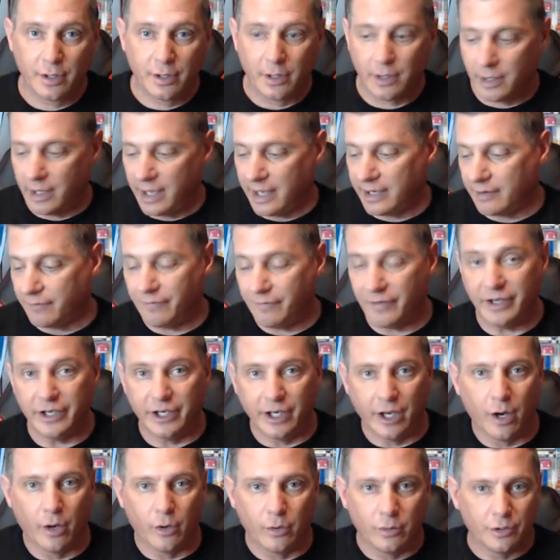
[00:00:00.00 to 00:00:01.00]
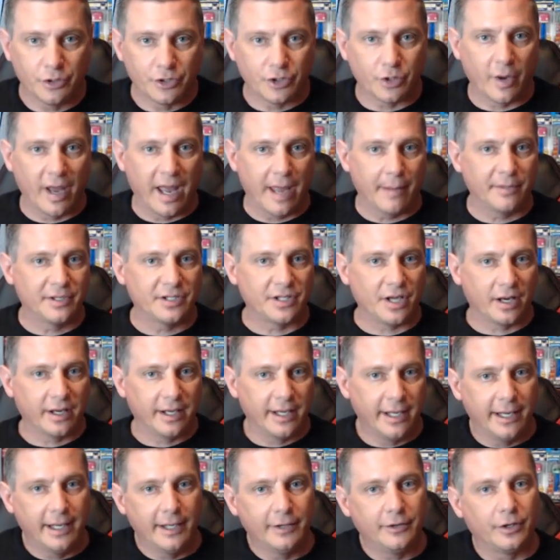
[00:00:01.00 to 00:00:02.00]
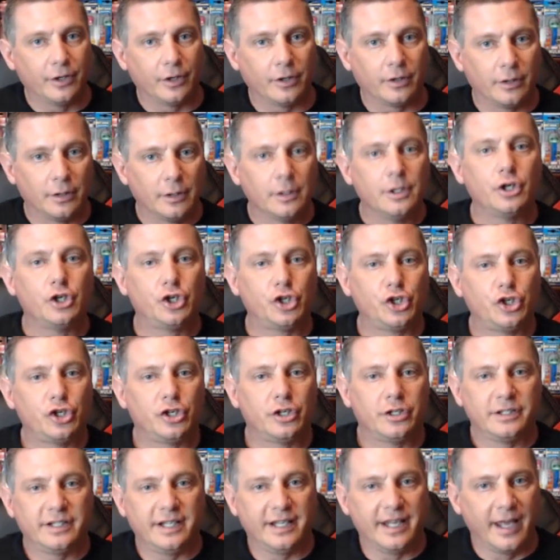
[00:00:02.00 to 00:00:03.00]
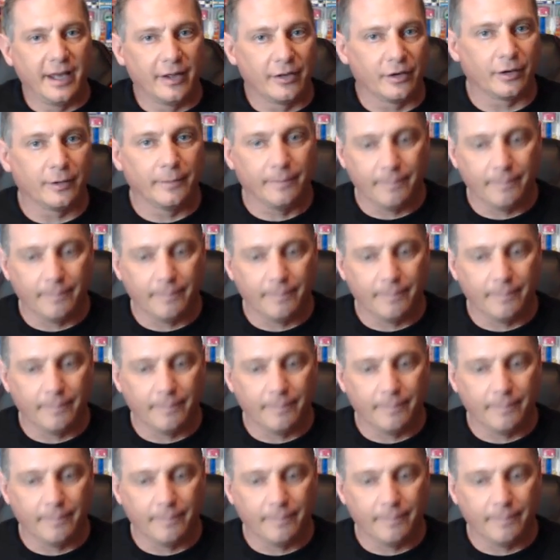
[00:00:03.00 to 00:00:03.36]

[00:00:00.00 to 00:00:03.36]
in a video so Amazon can get their shh together.